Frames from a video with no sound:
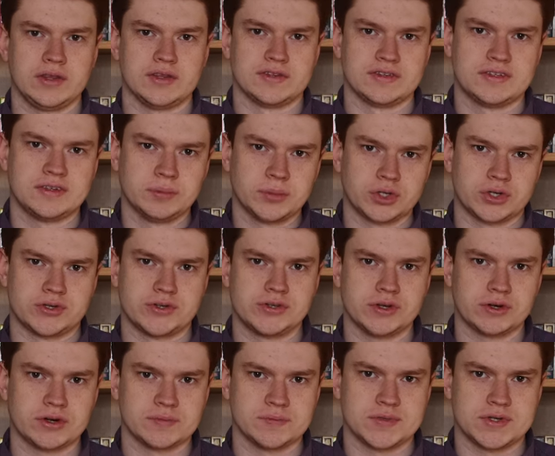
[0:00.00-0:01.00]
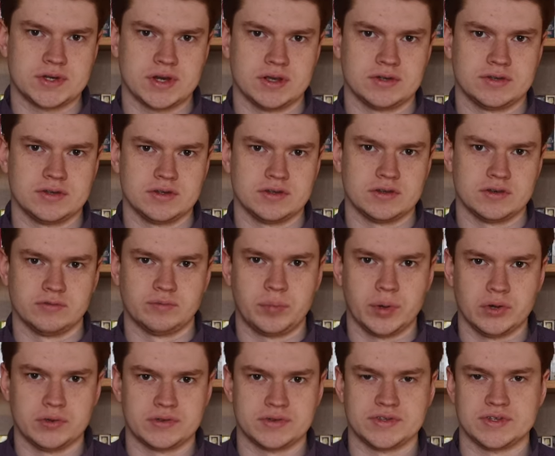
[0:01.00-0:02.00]
the similar circumstances of
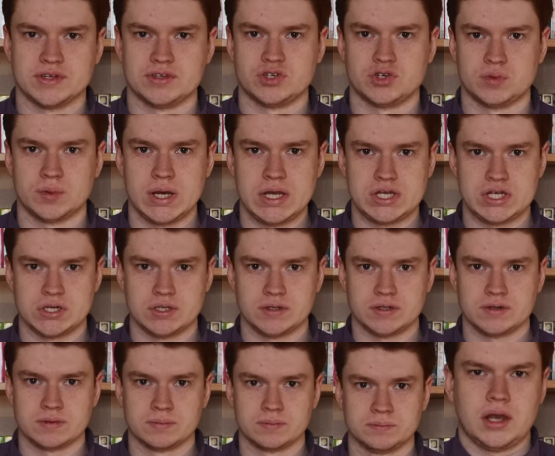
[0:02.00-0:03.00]
both situations.